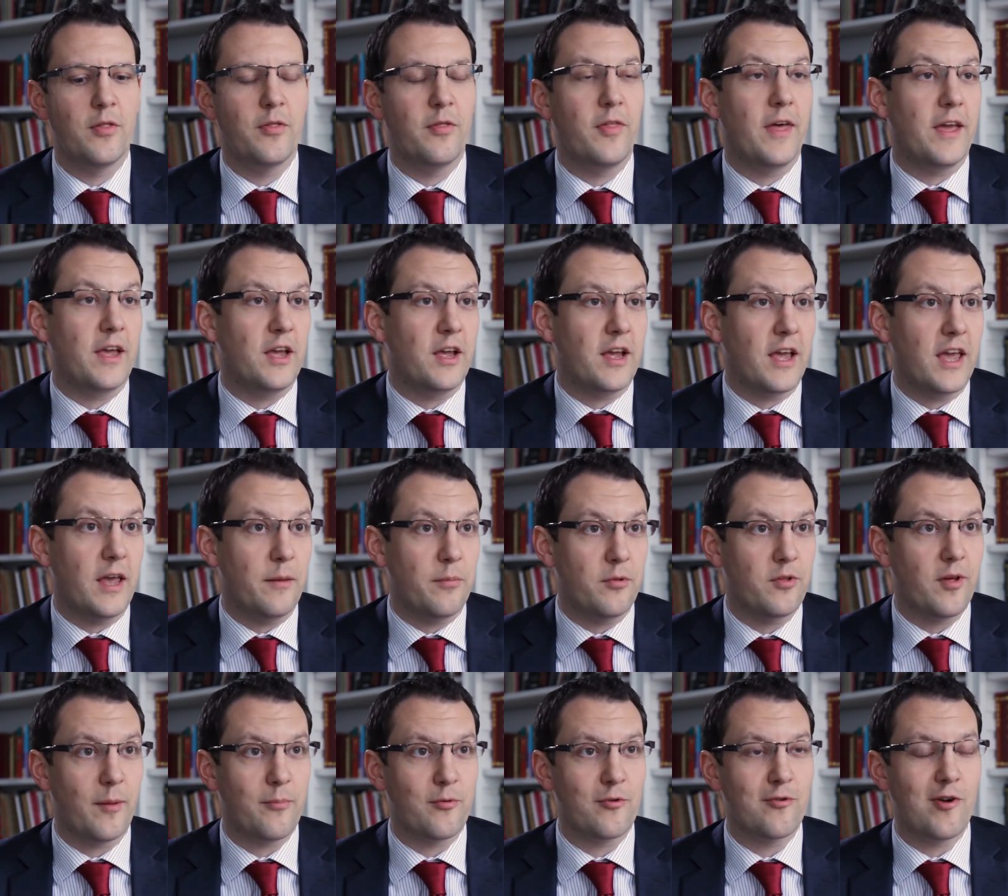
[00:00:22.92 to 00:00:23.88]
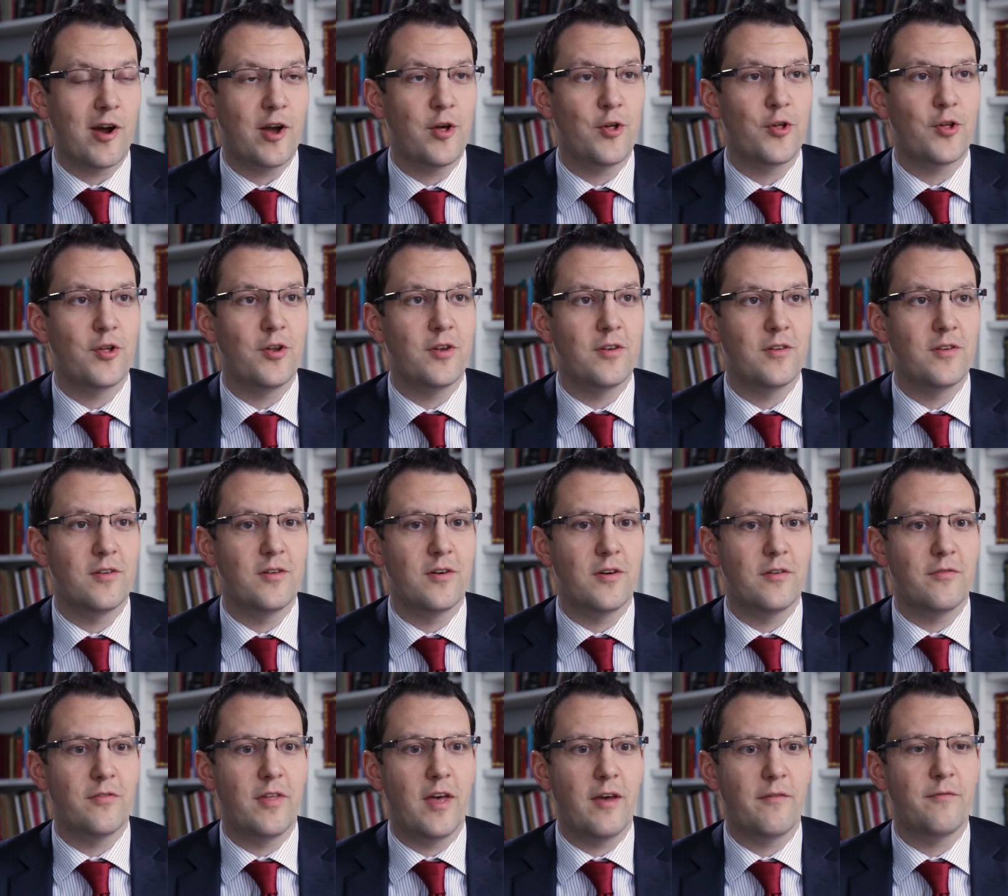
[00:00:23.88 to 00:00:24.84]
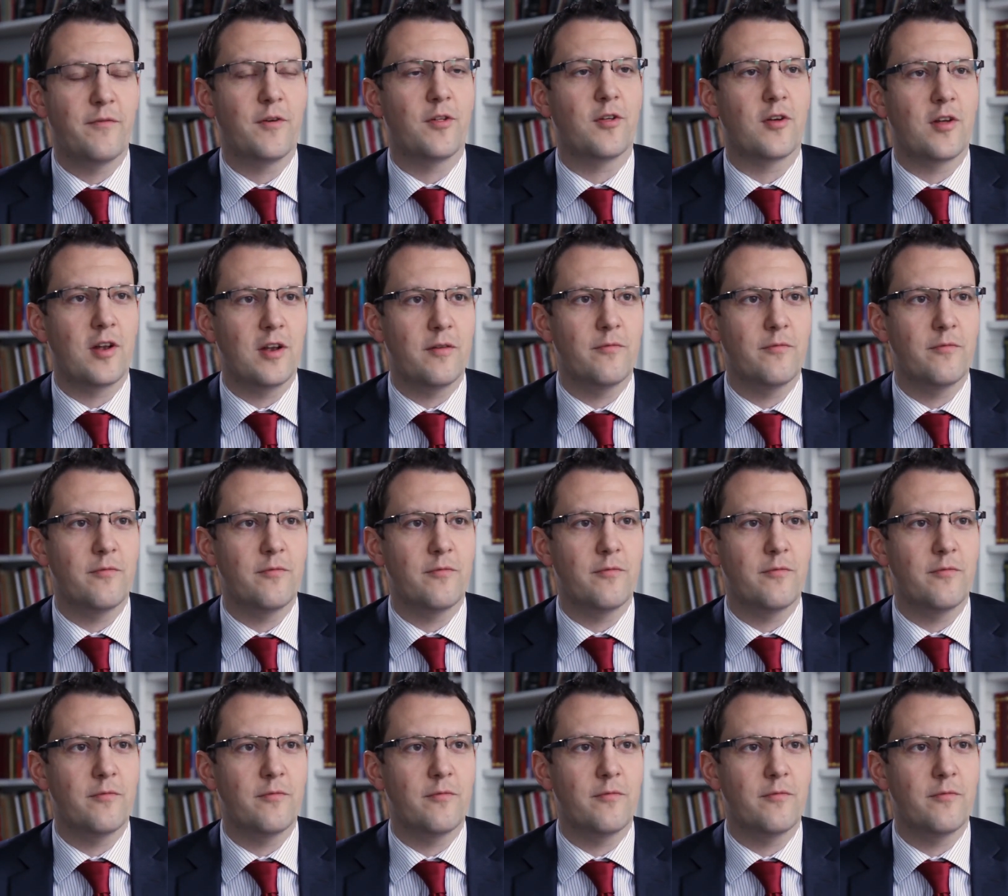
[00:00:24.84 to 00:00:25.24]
they can keep separation of their physical